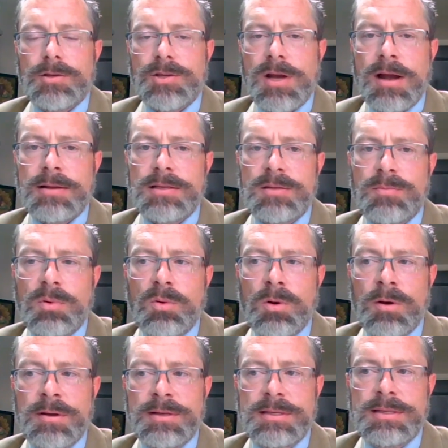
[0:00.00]
Child
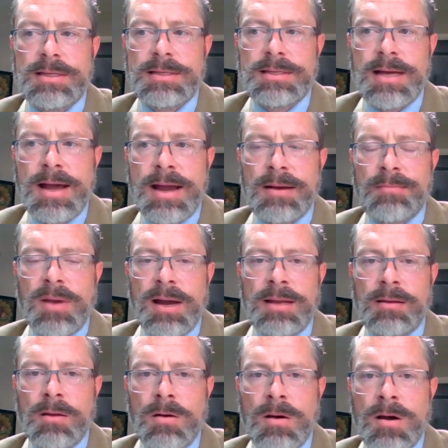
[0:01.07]
support is designed by
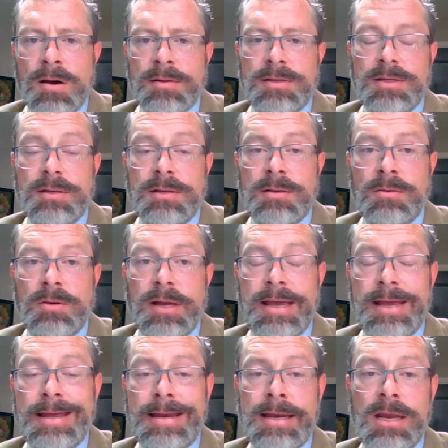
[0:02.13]
law to
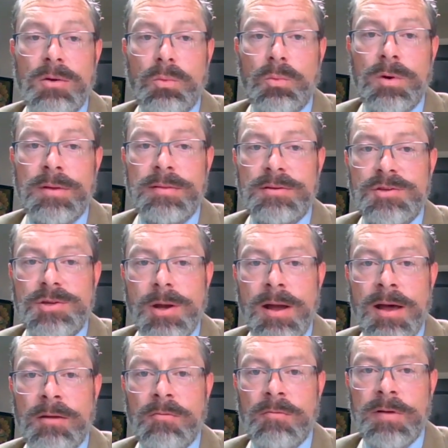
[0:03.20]
end when the
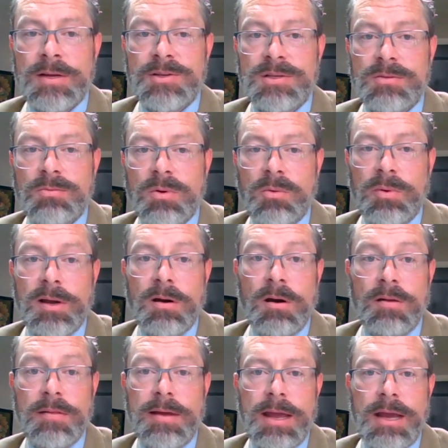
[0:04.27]
child reaches what we
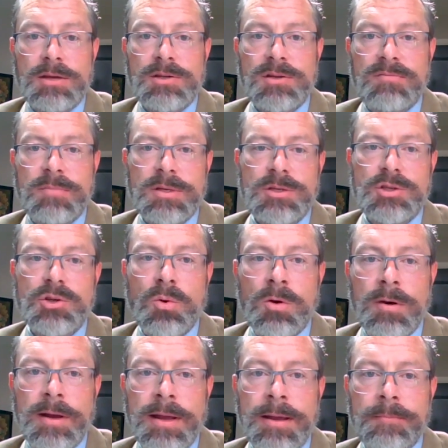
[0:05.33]
call the age of
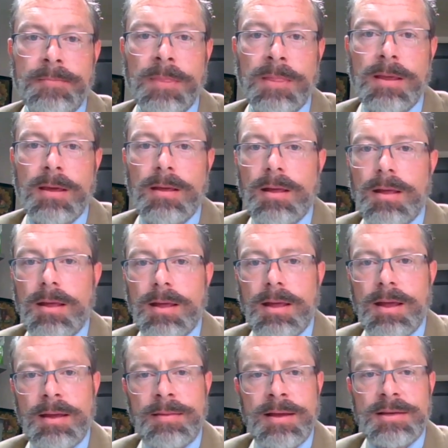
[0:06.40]
majority.
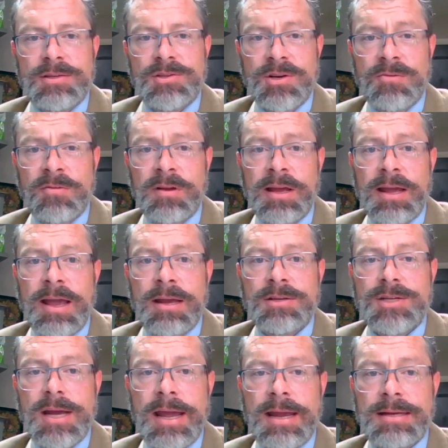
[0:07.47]
And that's generally
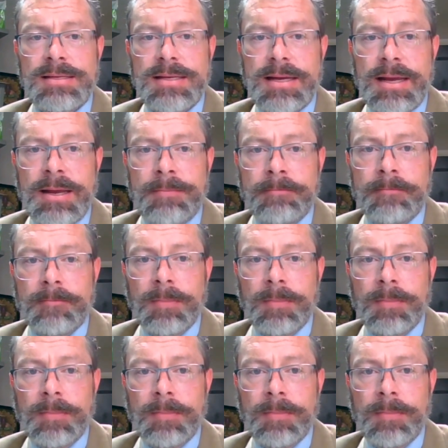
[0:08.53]
age 18.